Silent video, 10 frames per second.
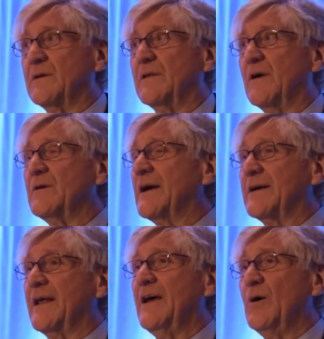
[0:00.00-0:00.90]
they're not
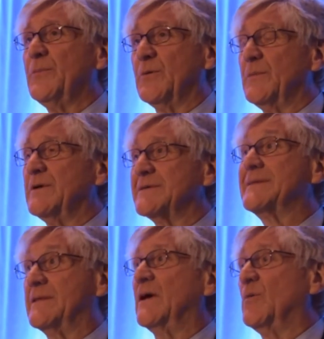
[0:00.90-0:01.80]
going to help you because
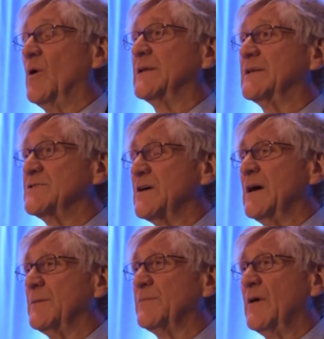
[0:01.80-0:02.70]
they want the
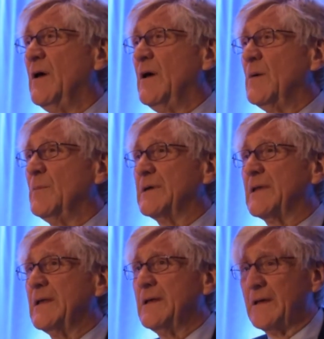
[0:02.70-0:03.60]
jobs.
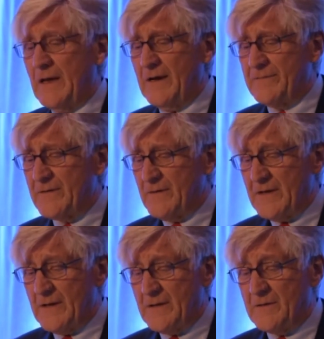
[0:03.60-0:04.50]
But after
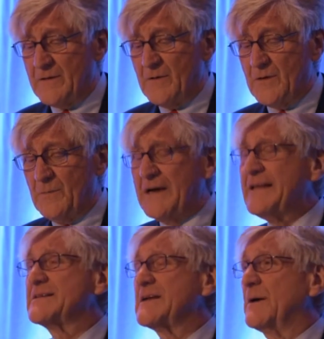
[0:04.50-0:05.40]
the, the, the
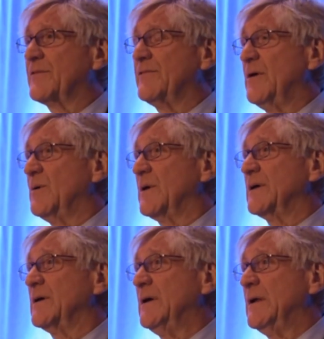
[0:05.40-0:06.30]
money stops
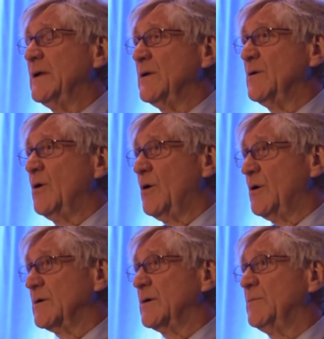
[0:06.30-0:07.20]
flowing
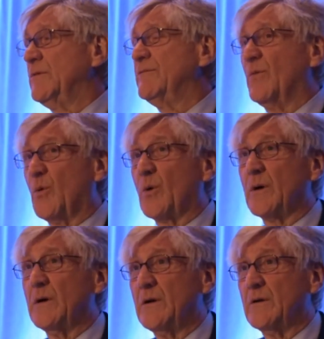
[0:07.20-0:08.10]
long
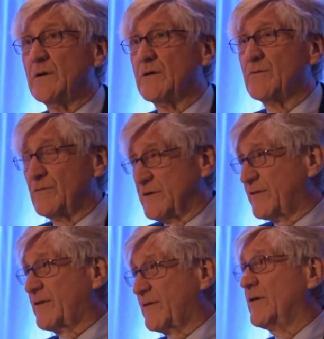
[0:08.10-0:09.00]
before the
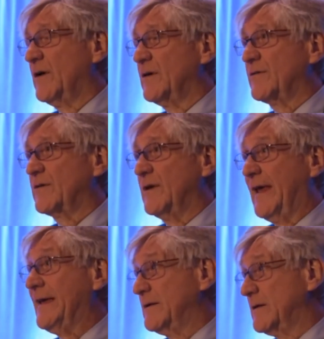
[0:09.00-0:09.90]
risks
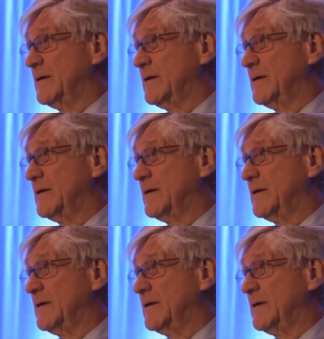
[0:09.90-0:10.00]
end.